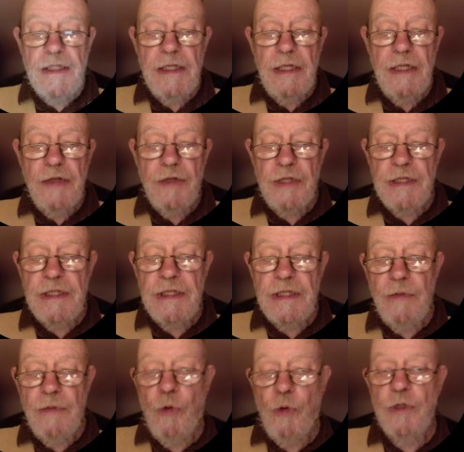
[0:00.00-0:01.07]
an
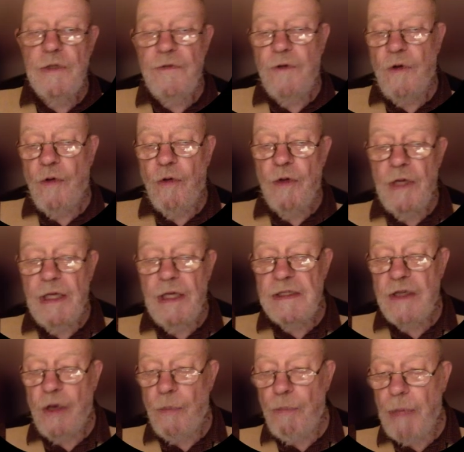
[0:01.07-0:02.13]
interesting waterfall. It's
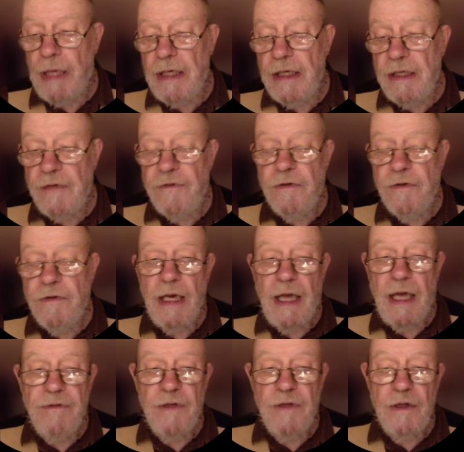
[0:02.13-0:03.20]
got many different
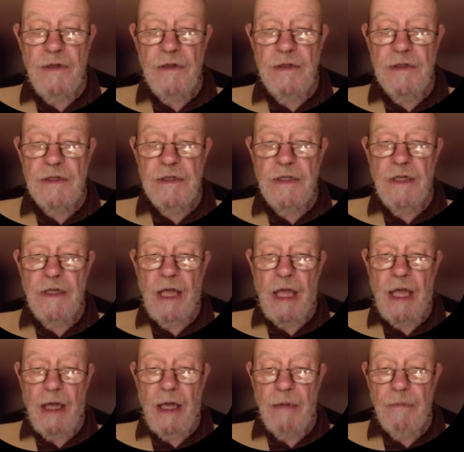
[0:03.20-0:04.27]
levels.
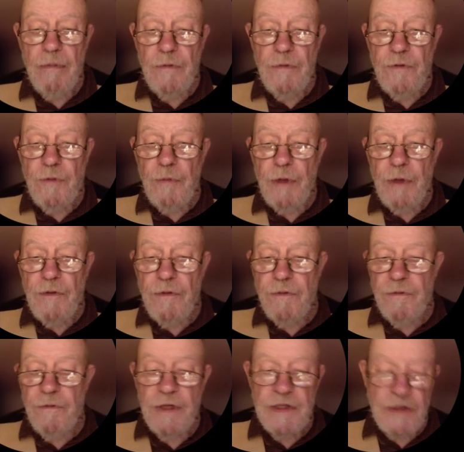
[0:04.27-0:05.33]
From
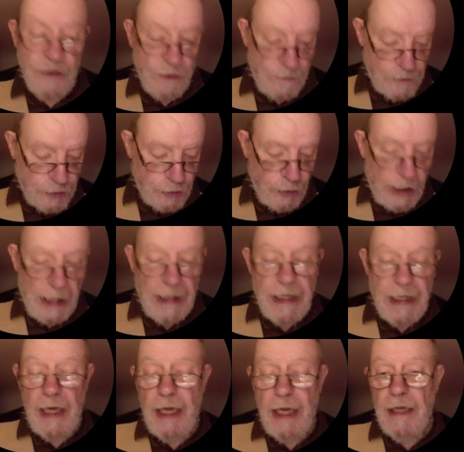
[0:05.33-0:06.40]
the sort of track
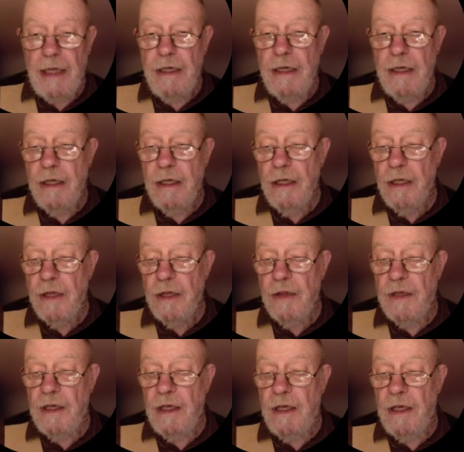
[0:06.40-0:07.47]
in
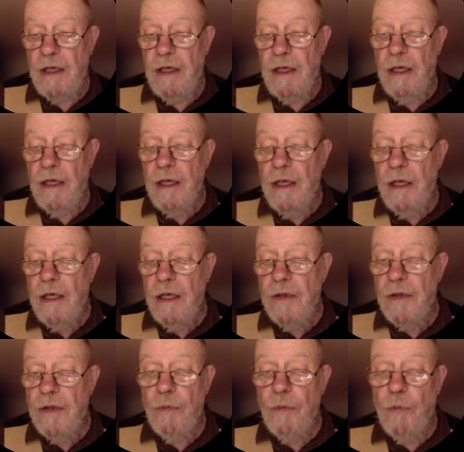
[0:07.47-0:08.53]
the
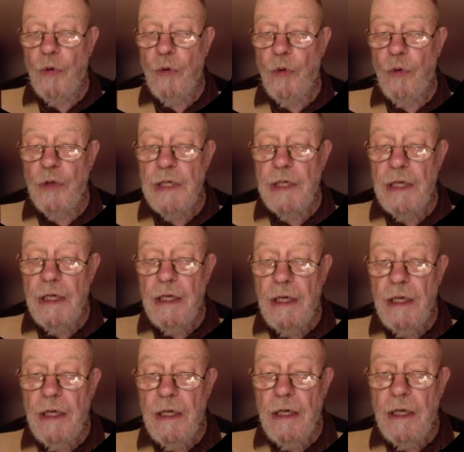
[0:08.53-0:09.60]
wood,
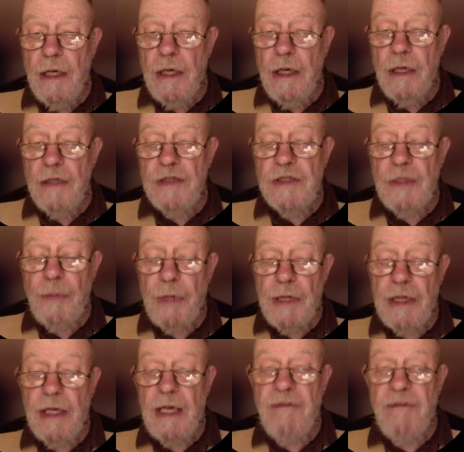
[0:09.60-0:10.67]
some of
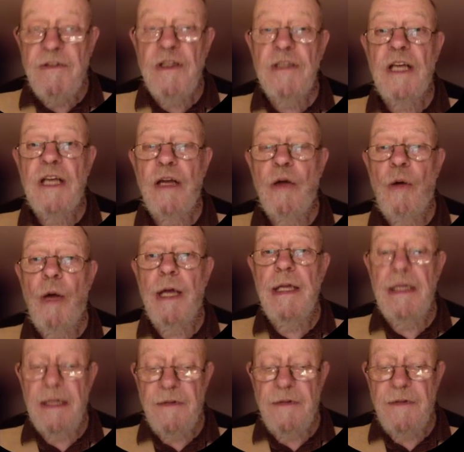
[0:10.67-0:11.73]
the levels are
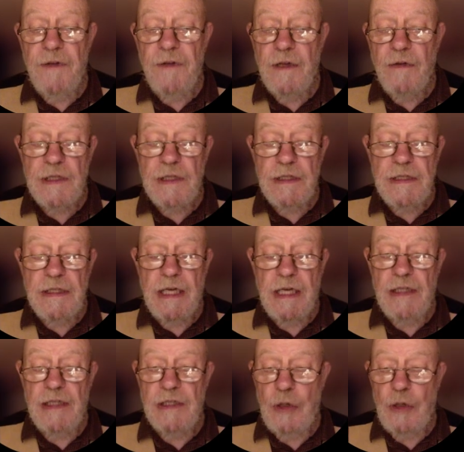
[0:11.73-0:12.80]
quite difficult to
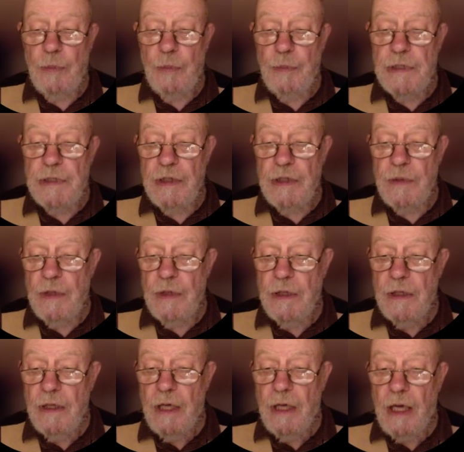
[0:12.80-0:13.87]
get up to.
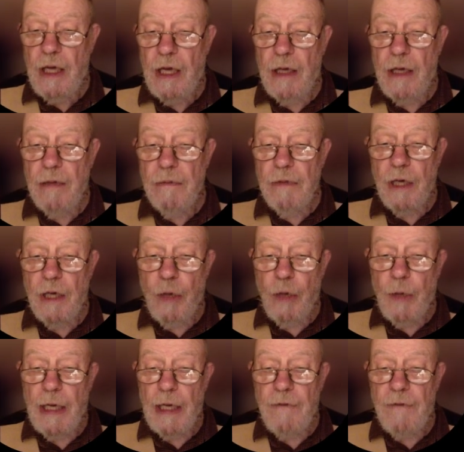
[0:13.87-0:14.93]
The
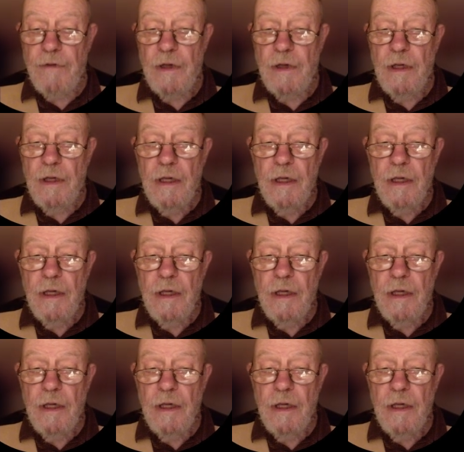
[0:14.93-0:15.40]
lower level